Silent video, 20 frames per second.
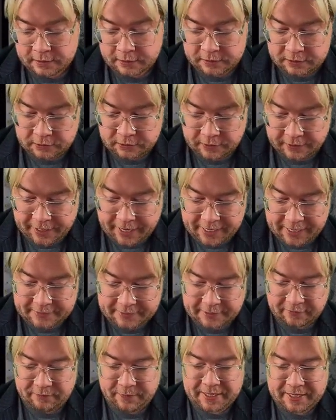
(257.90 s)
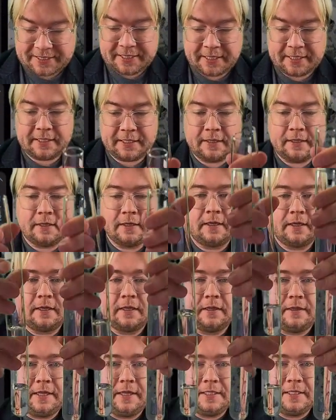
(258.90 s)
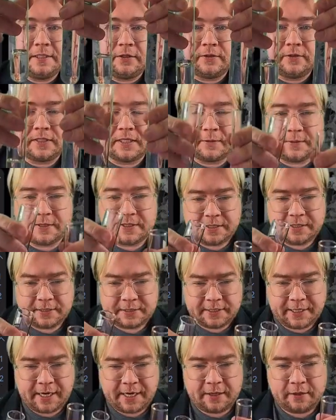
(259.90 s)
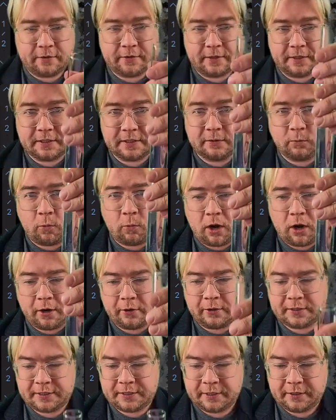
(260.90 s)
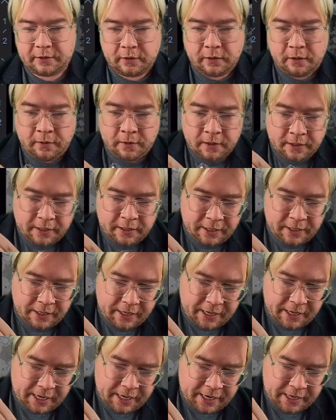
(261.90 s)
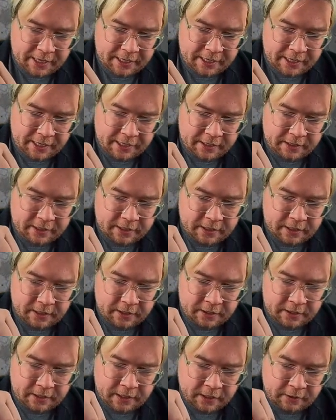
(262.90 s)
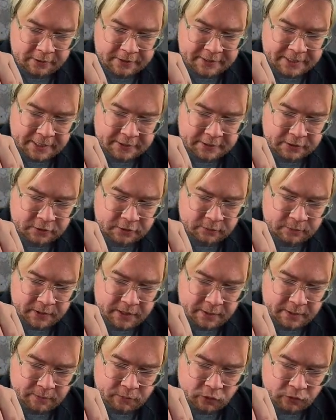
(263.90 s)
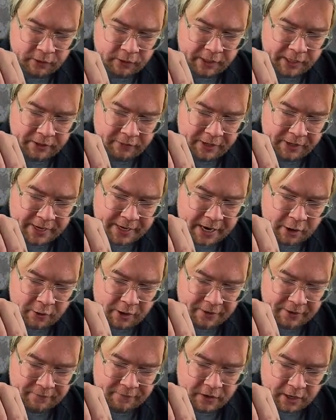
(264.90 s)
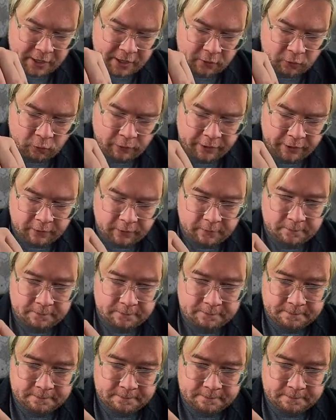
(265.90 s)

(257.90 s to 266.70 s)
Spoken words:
to the case of mixing these two substances together. This is water still. And in the other test tube that I'm pouring in right now, I've got oil.